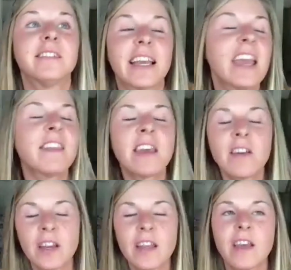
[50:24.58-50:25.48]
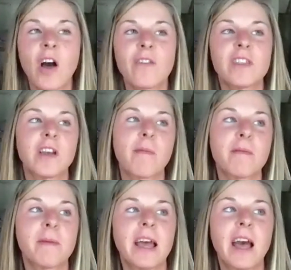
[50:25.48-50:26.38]
I can't think of anything off the top
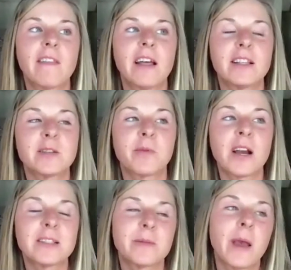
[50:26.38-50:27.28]
of my head that surprised me.